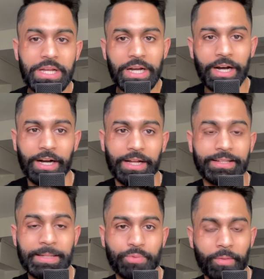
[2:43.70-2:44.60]
uh,
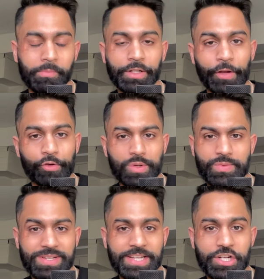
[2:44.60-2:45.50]
the probability of U S
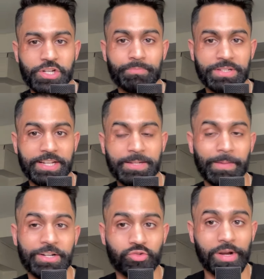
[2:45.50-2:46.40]
recession predicted
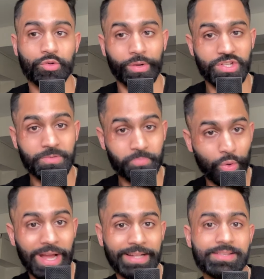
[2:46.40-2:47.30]
by Treasury
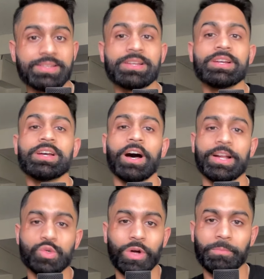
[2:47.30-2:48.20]
spreads, Uh,
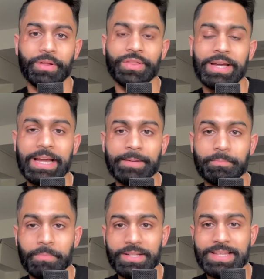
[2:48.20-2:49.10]
twelve month ahead
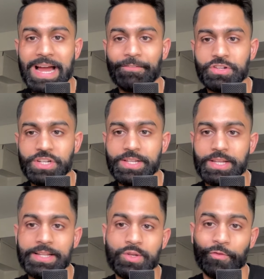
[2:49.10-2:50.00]
months averages,
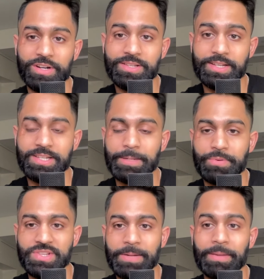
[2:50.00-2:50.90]
it's over sixty
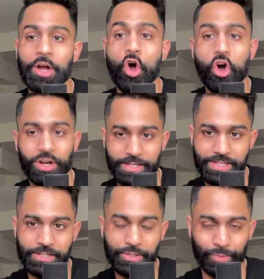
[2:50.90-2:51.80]
percent by
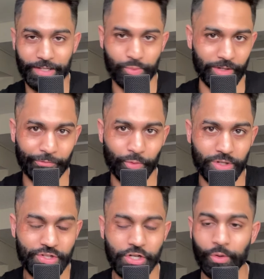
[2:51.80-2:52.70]
August twenty
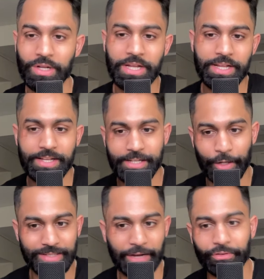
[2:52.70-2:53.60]
twenty-four. So, you
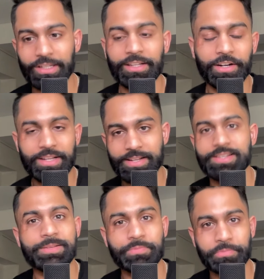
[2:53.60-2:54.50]
know, definitely there
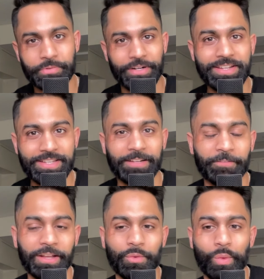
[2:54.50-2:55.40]
is pretty
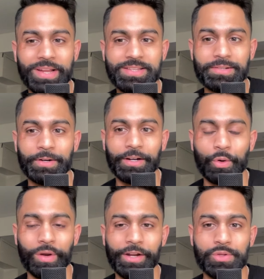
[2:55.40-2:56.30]
significant weight uh,
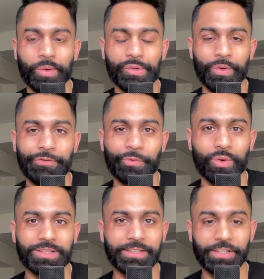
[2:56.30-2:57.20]
going into twenty
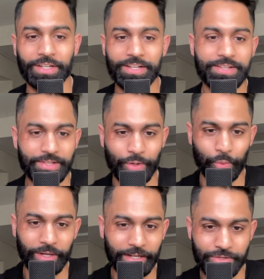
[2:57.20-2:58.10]
twenty-four that there is
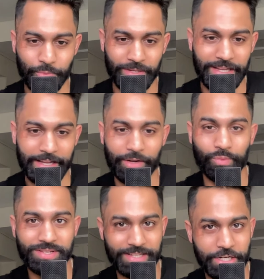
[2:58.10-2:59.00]
going to be a
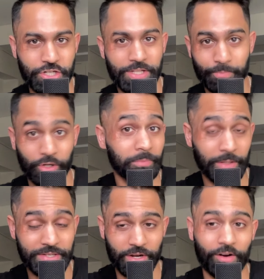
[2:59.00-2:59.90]
recession. The
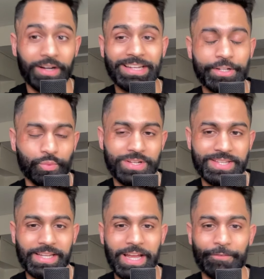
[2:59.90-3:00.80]
probabilities are
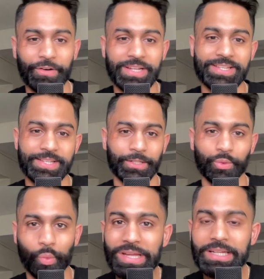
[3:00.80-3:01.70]
increasing every
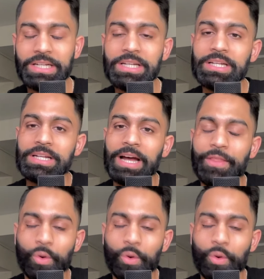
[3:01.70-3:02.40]
single week. And